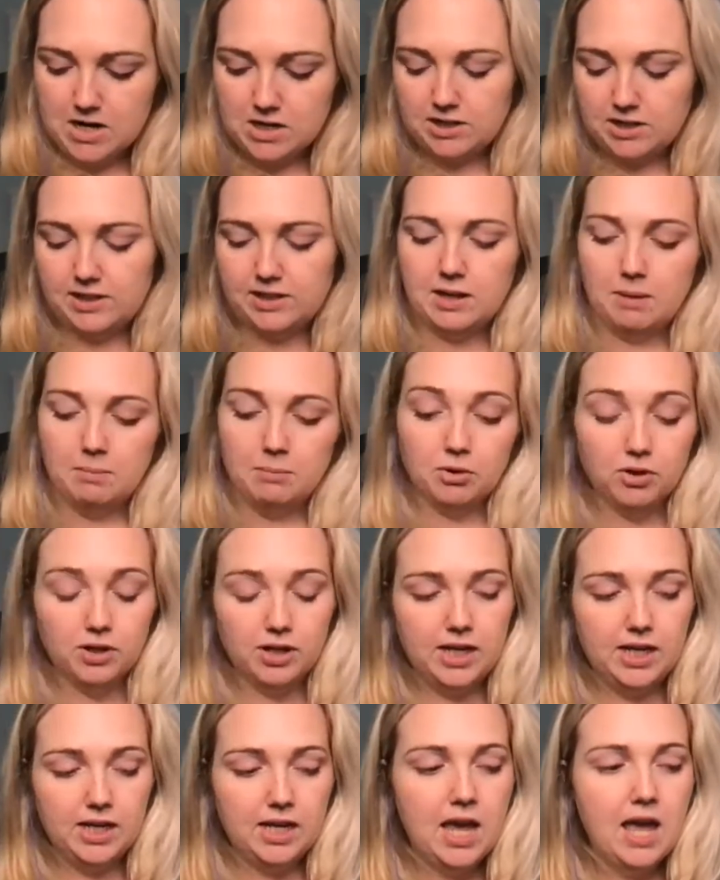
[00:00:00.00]

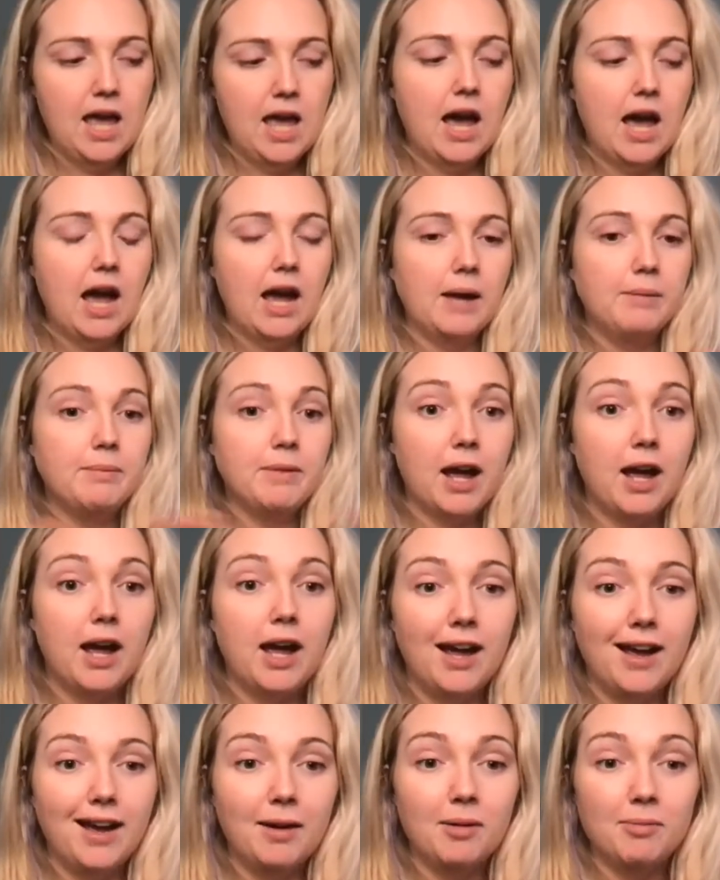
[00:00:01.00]
summary. I'm
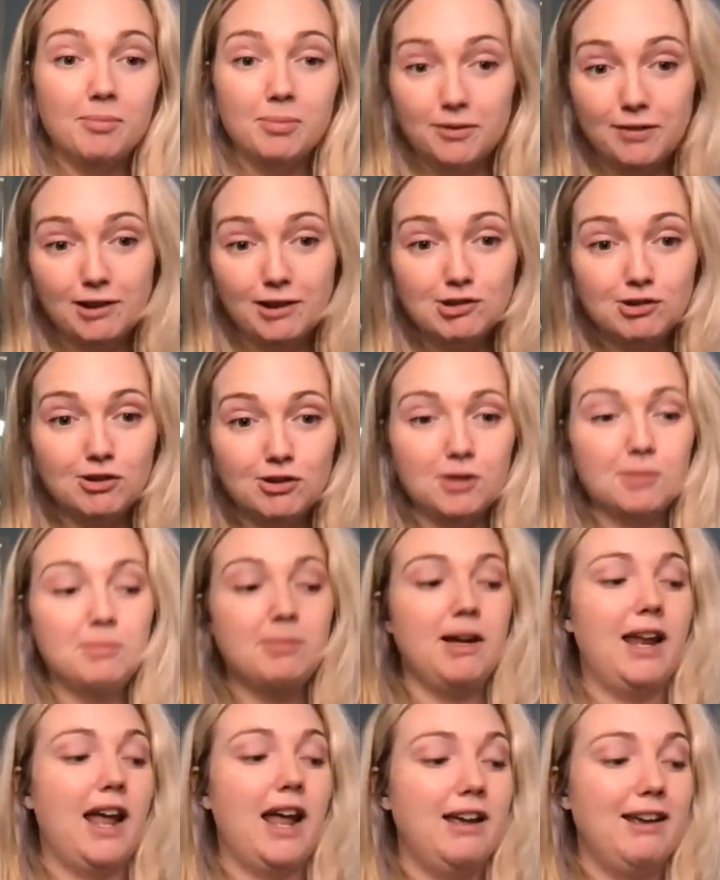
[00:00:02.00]
not a professional,
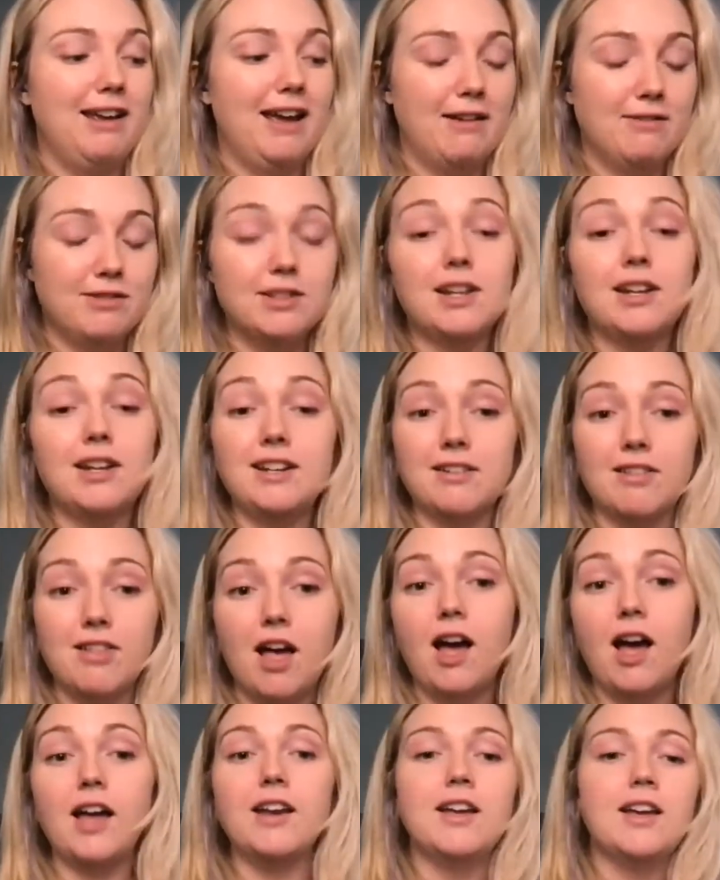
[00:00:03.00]
but I have studied a
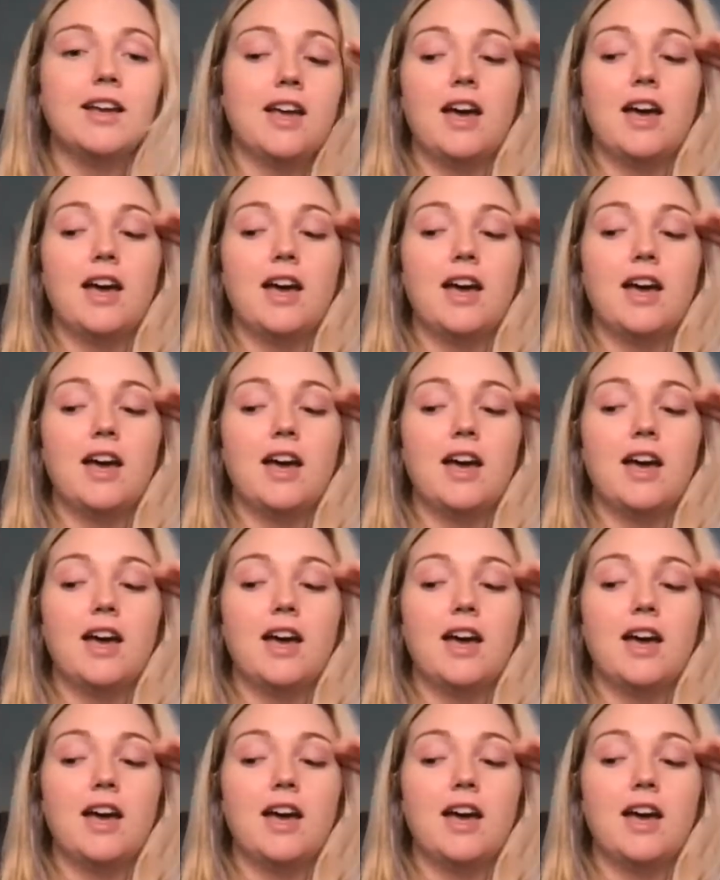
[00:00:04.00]
lot.